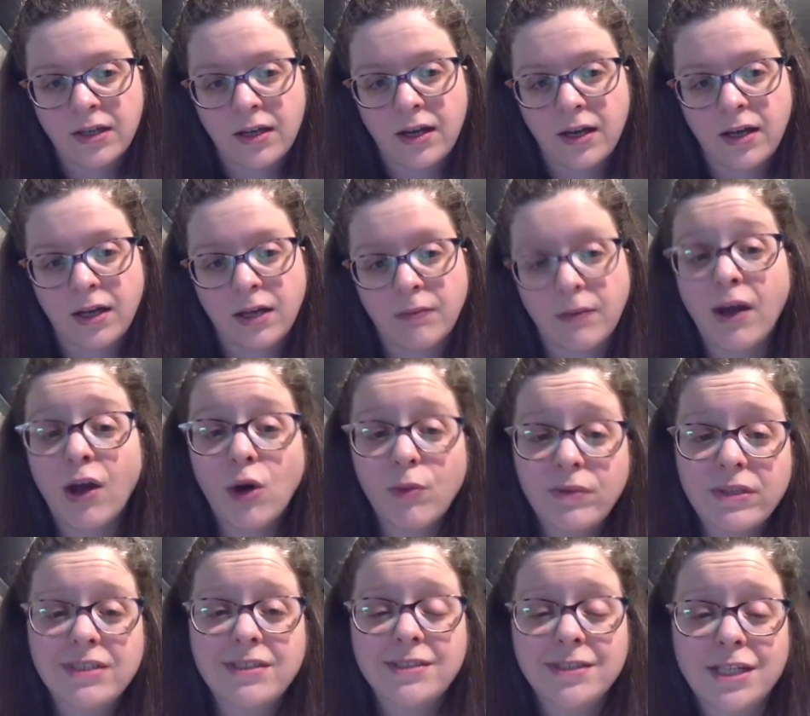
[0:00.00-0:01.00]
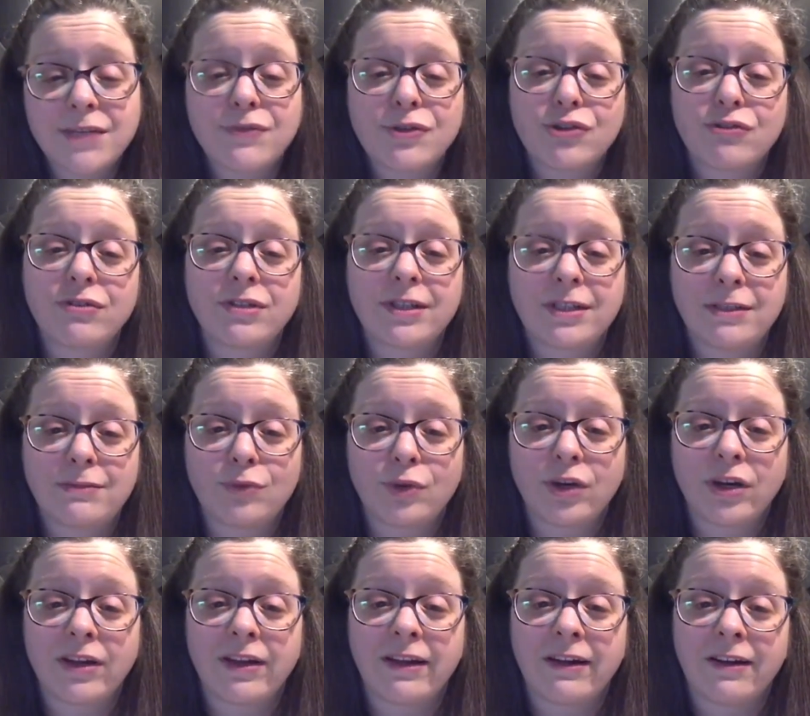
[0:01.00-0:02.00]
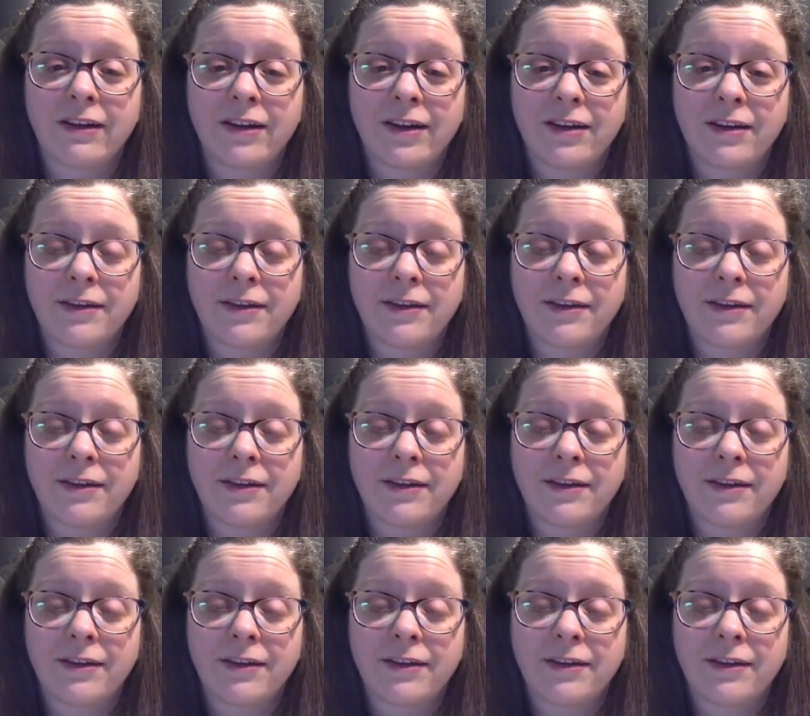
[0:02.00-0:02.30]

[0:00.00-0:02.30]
I hope this has given you a little more clarity